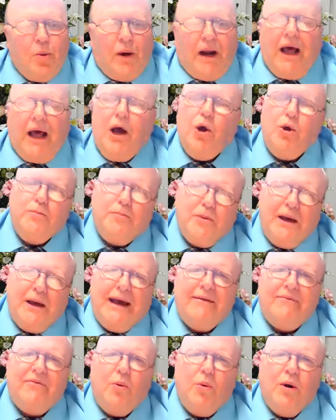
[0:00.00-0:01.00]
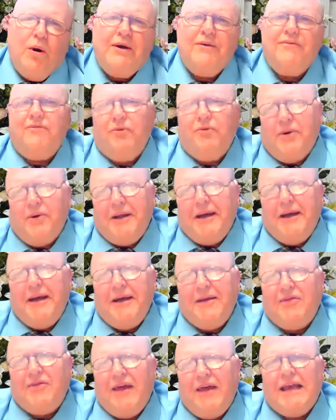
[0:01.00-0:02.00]
Well, I hope you have a wonderful
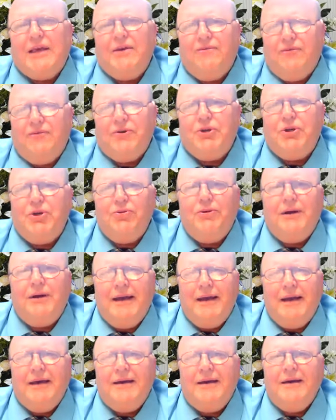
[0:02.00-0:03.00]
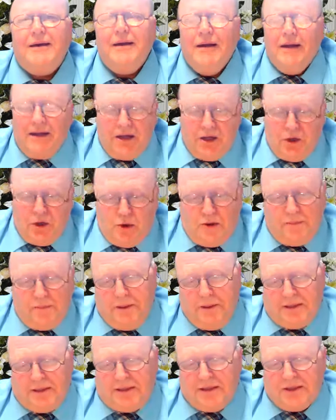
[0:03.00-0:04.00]
day. Thank you for tuning in.
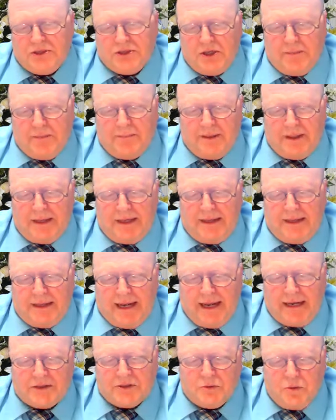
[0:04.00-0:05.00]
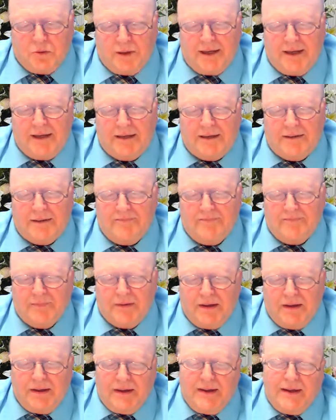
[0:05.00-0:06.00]
We'll pick this up again next week.
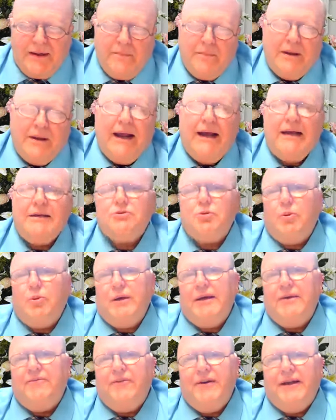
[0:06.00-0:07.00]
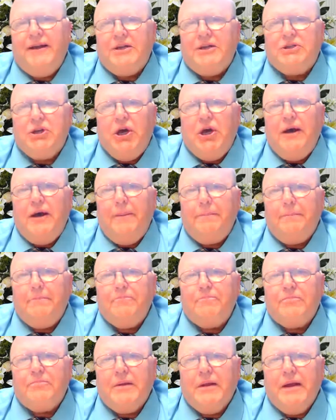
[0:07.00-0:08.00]
But as we finish up,
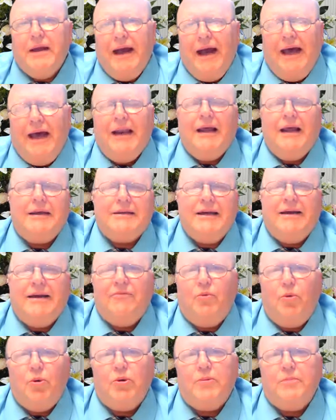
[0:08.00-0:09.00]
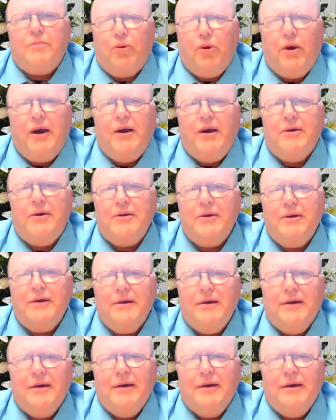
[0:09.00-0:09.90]
I'd like to have a word of prayer.